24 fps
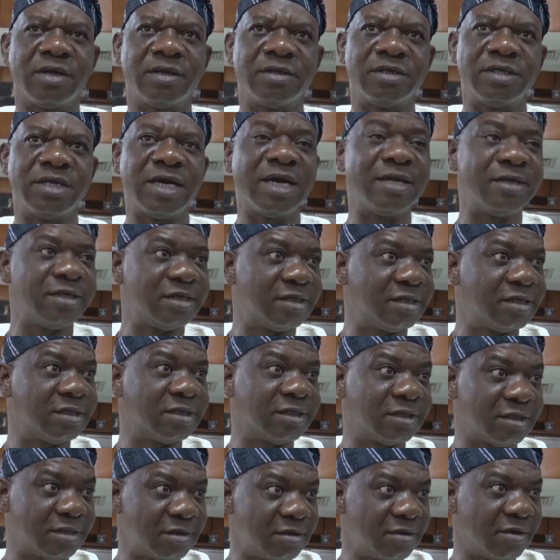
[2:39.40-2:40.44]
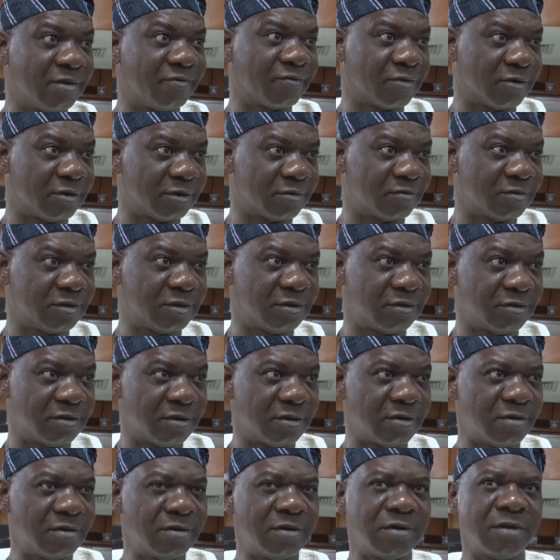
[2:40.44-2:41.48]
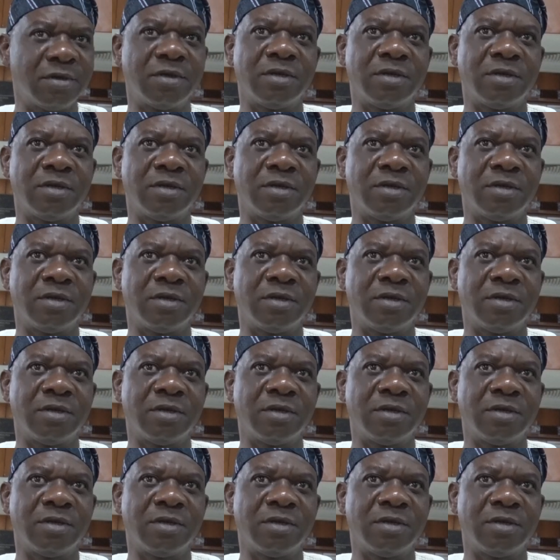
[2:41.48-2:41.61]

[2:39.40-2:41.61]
the NDDC, of course, which you know,